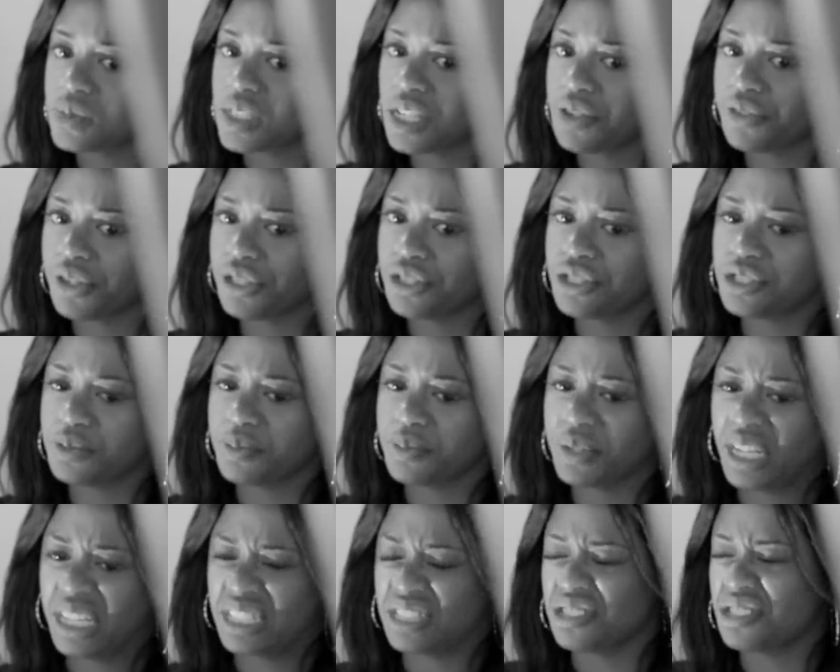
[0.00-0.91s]
Everyone used to be
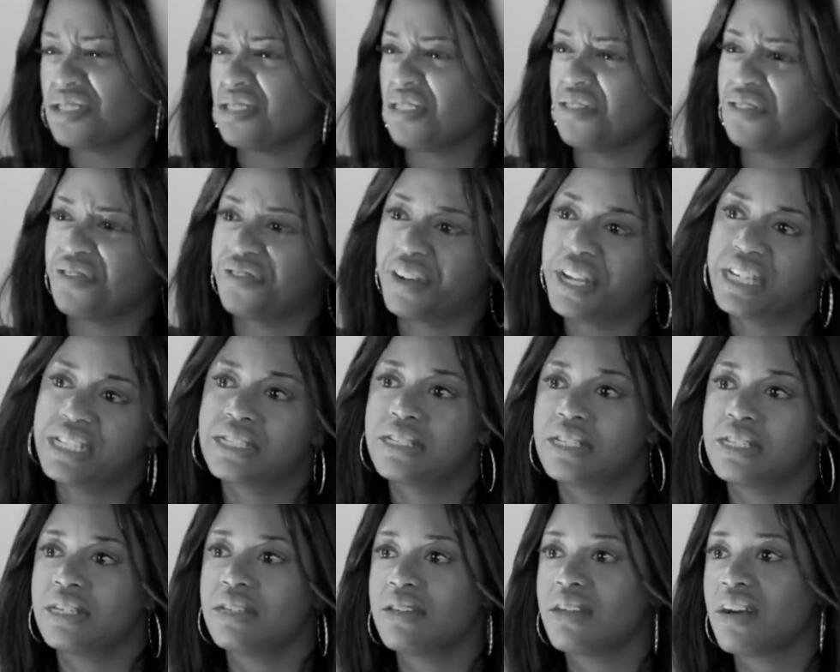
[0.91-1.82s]
like, she's not
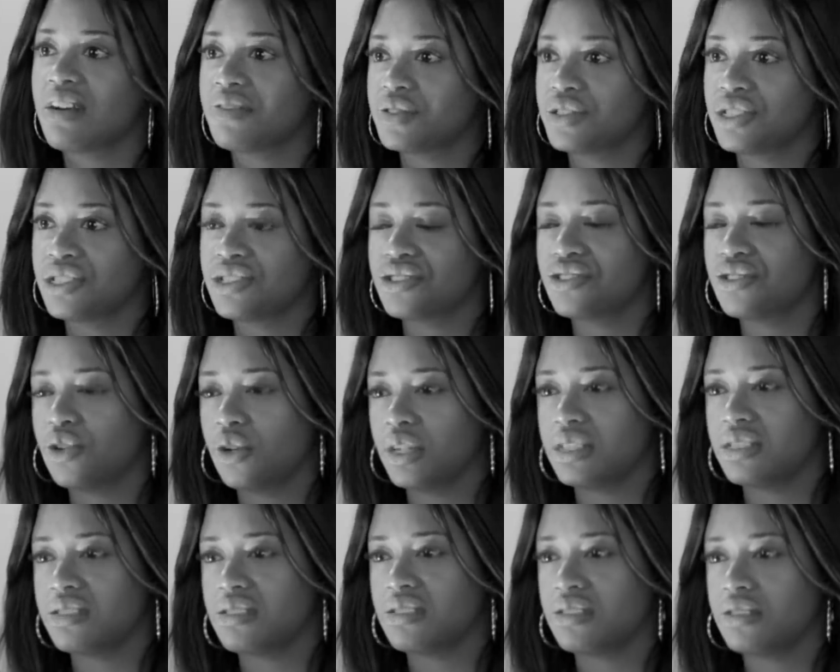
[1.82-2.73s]
feisty enough, she's
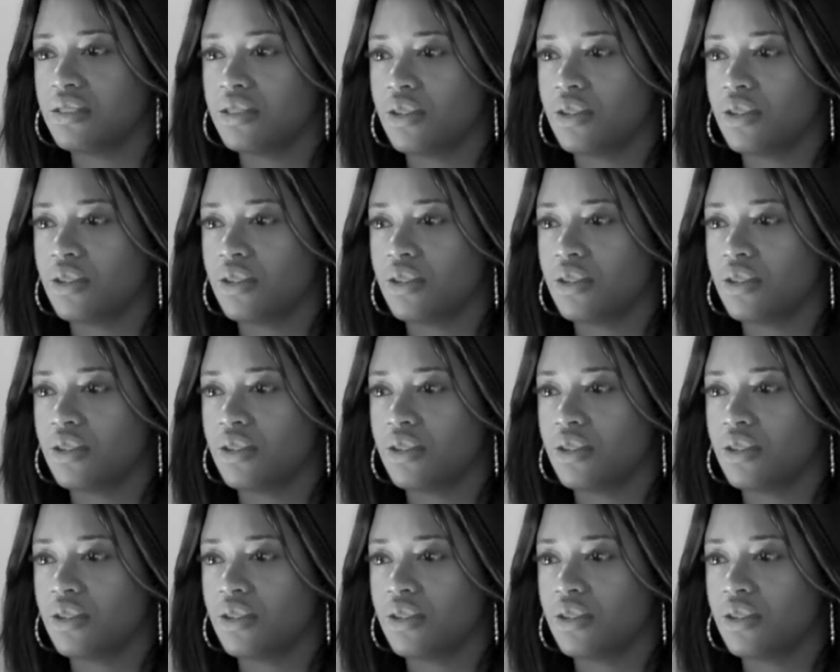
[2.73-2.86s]
not,